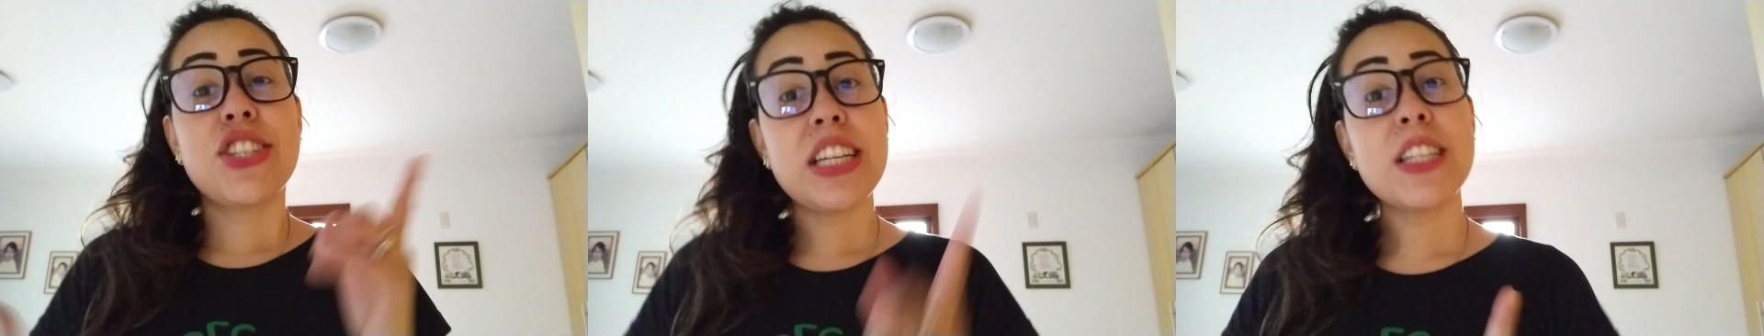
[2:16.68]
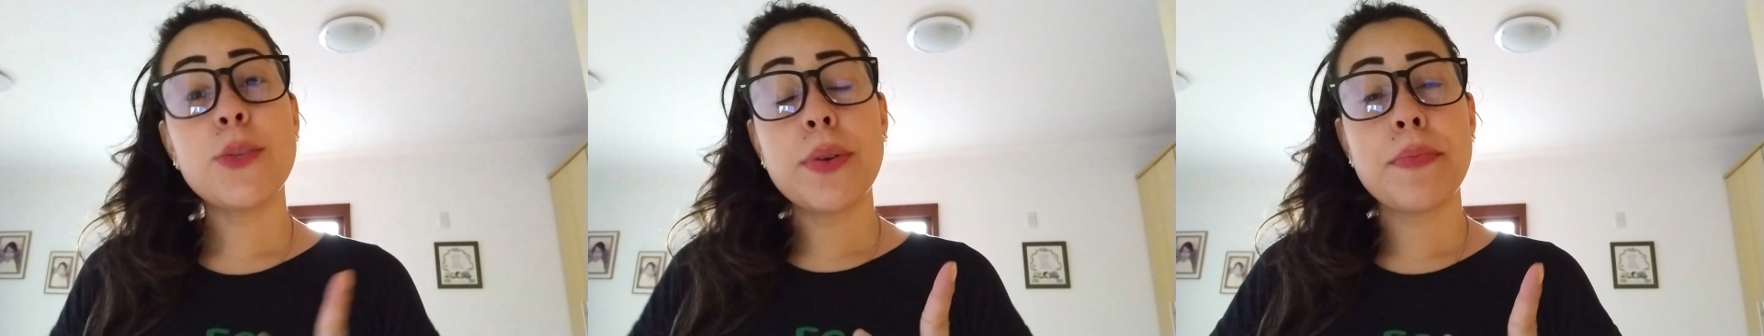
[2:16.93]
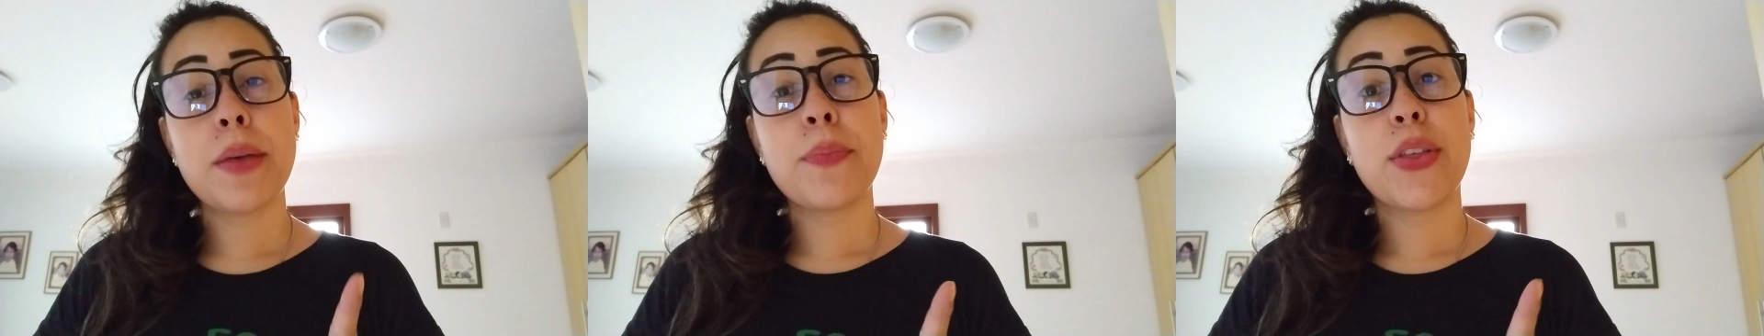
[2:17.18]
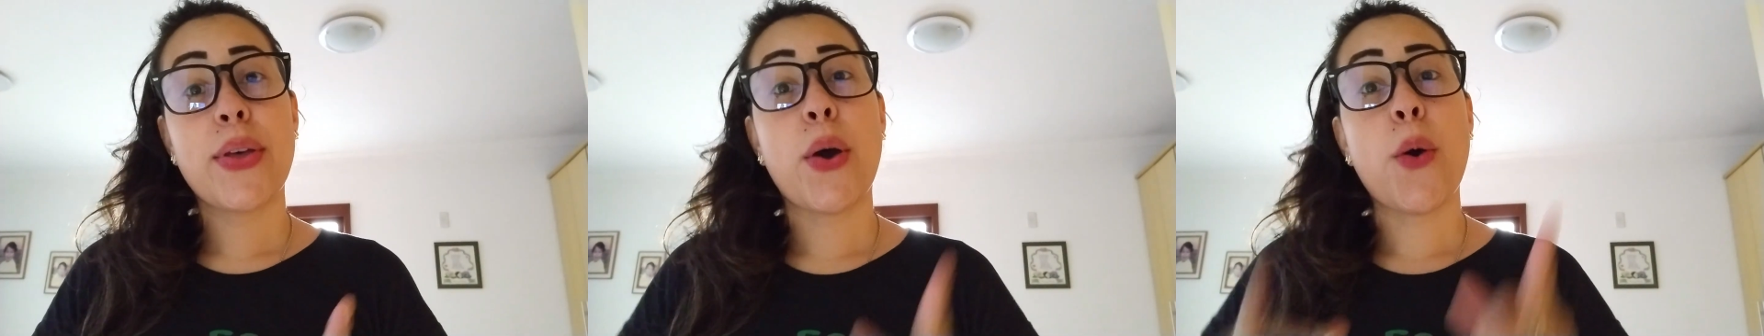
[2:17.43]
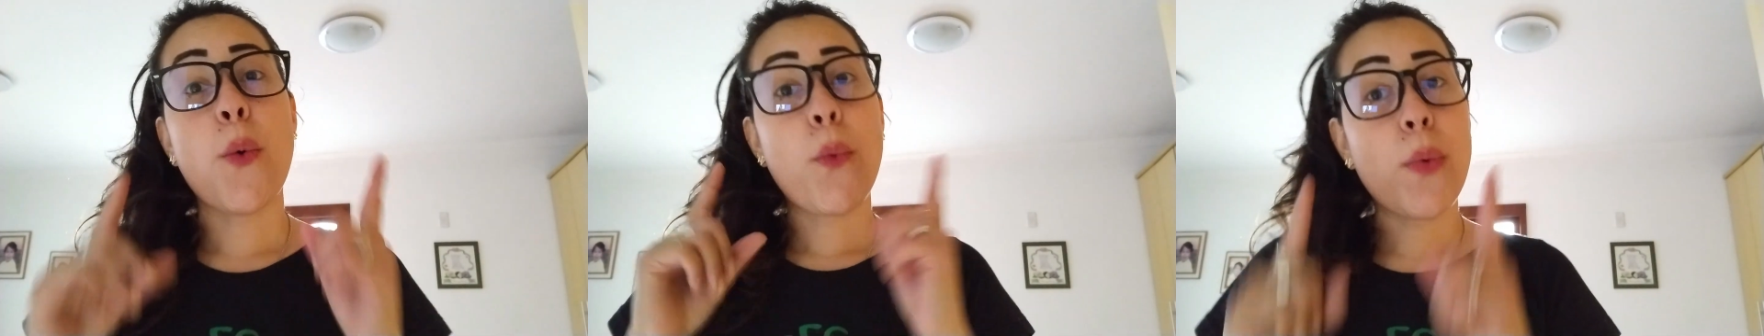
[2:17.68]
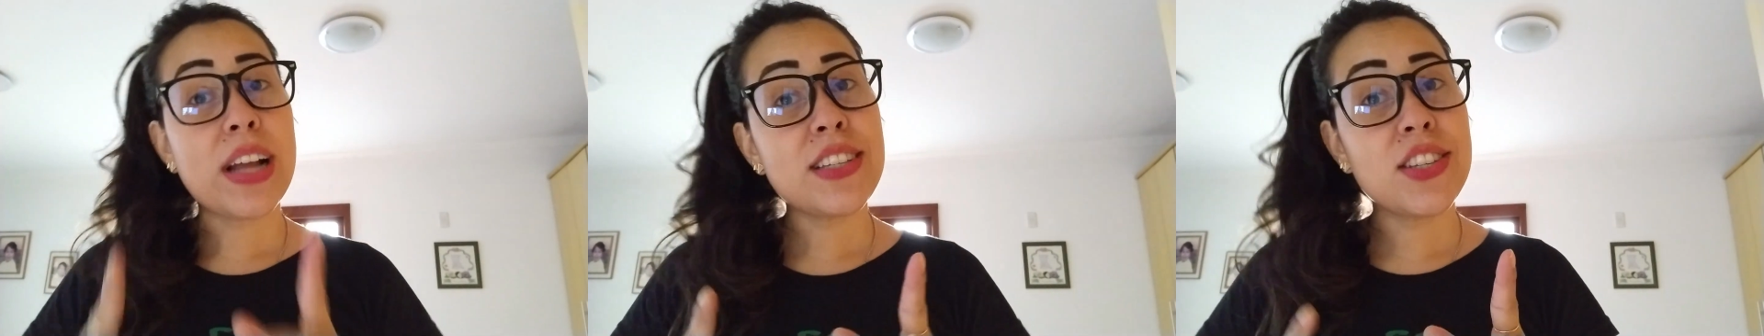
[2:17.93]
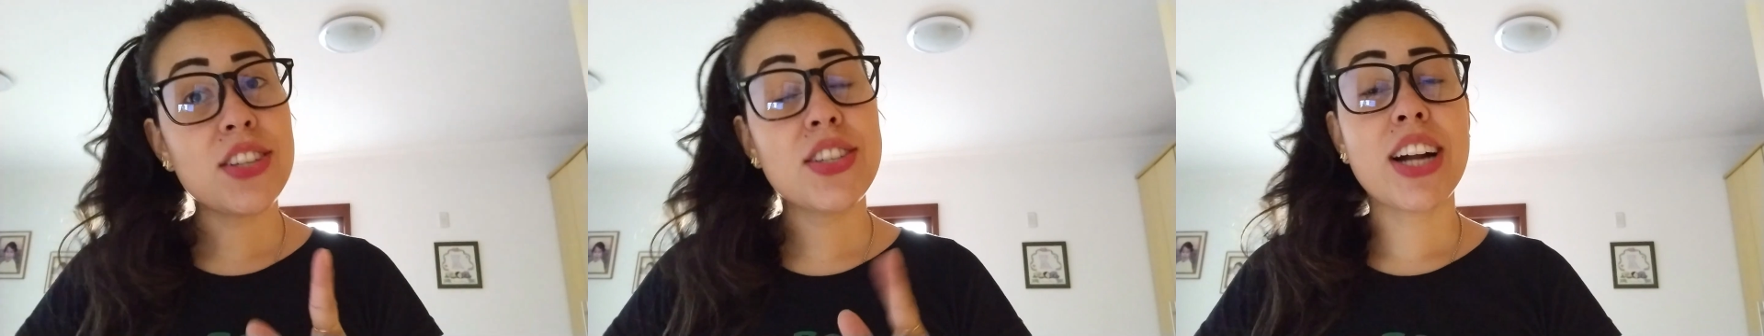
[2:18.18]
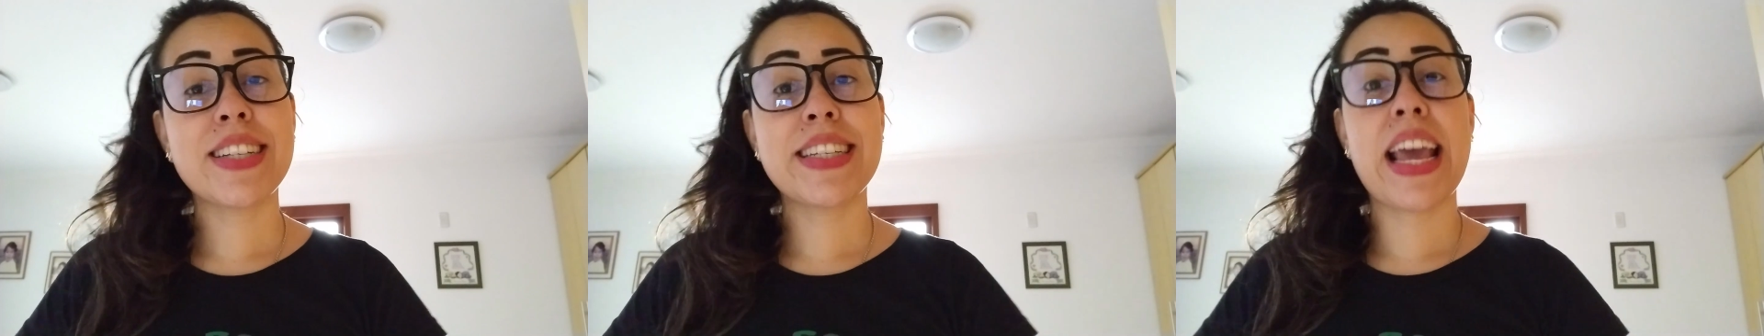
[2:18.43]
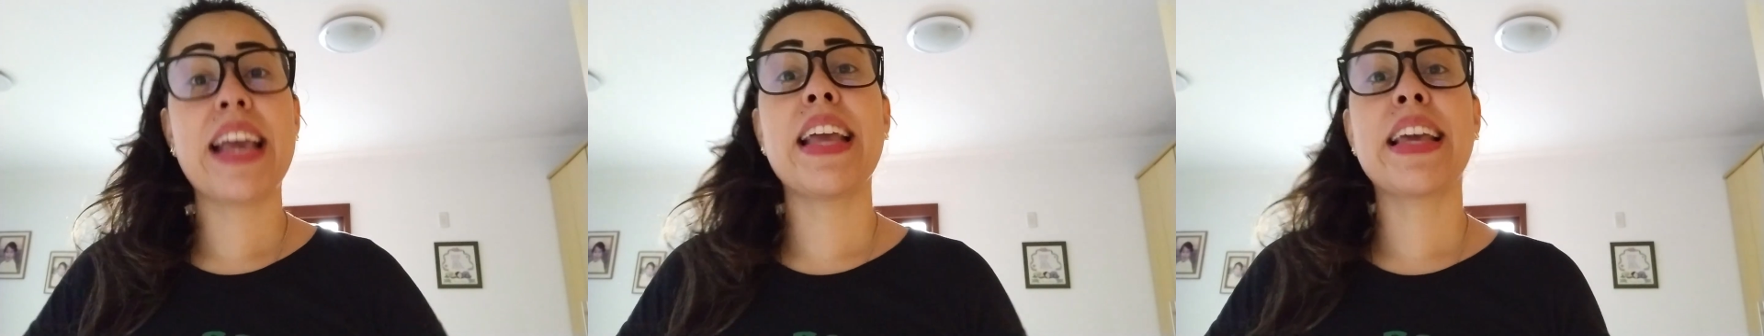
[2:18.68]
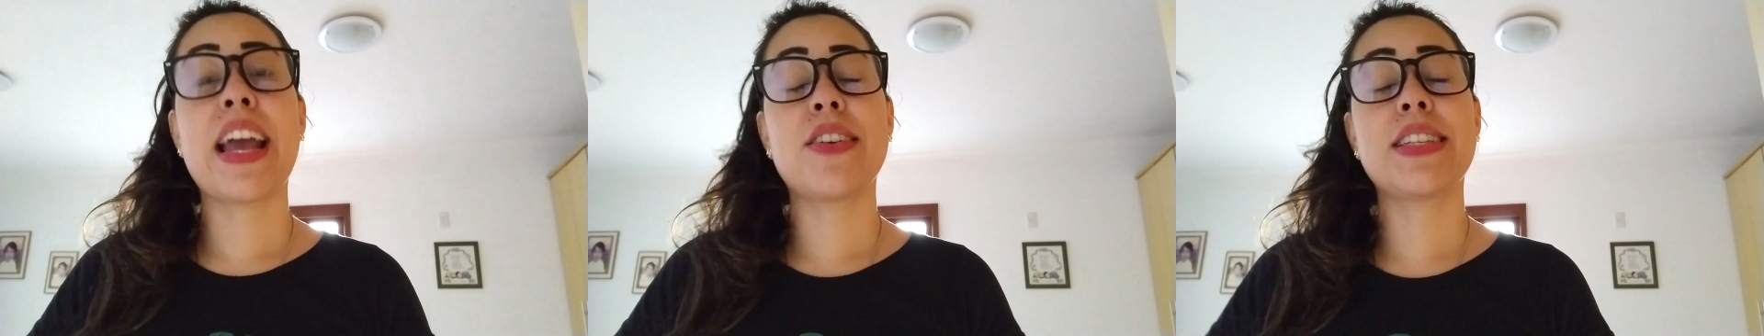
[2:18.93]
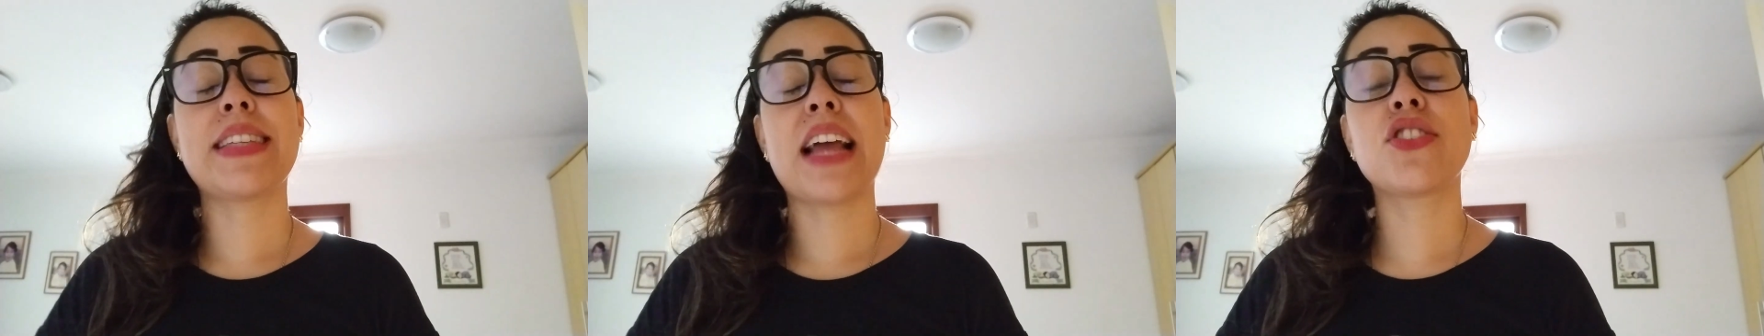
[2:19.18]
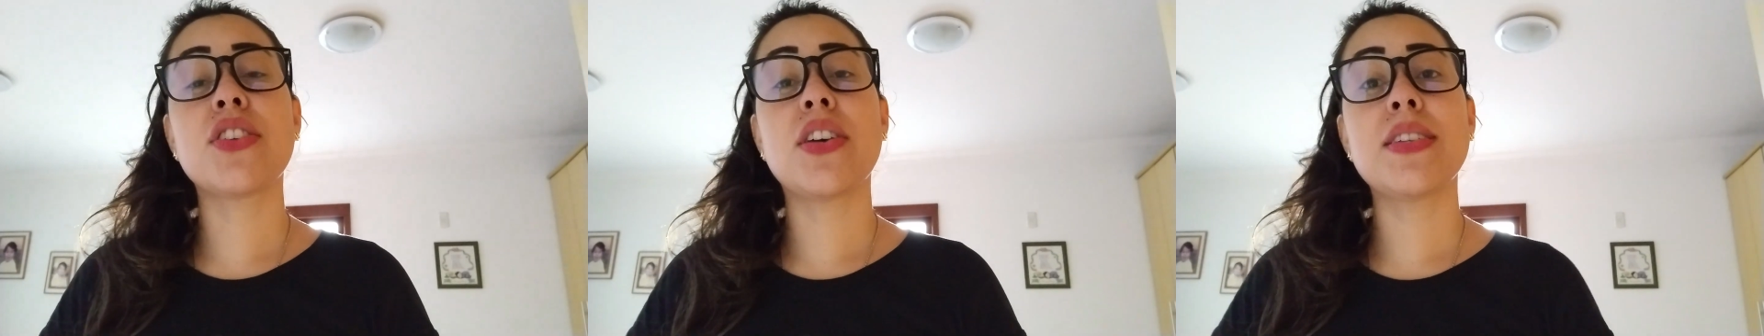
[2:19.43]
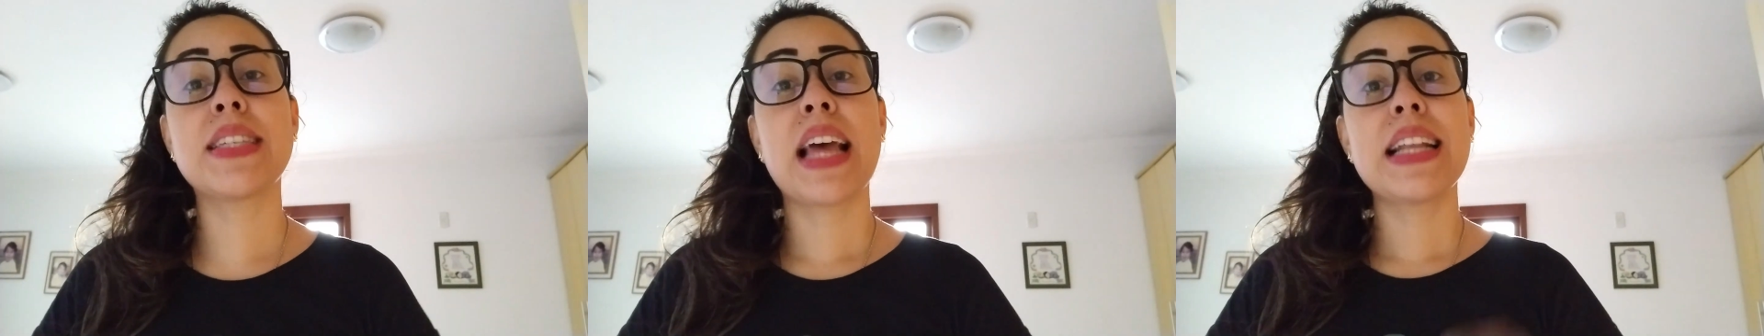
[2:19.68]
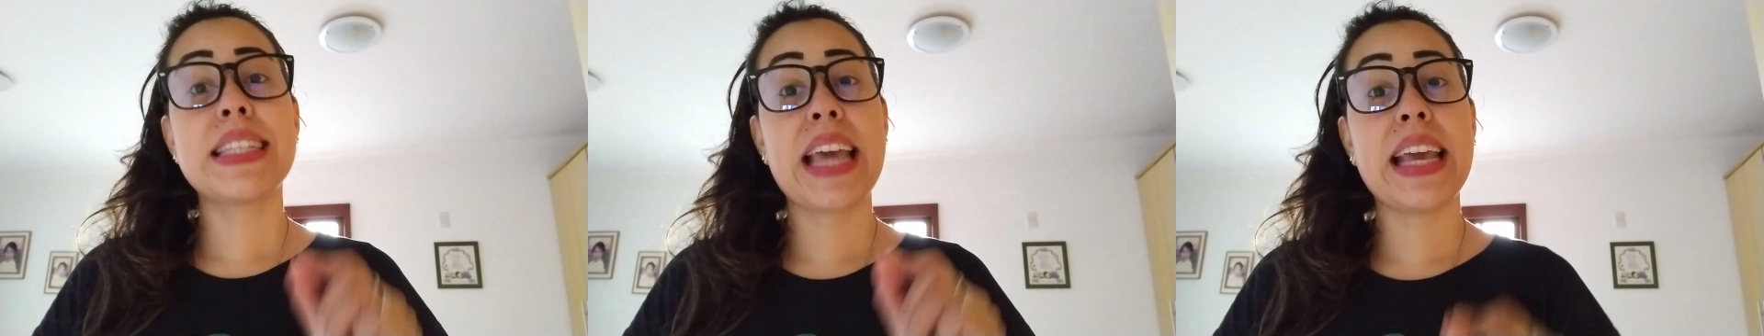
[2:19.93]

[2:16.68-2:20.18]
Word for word: Just remember though, once you start taking Kerassentials,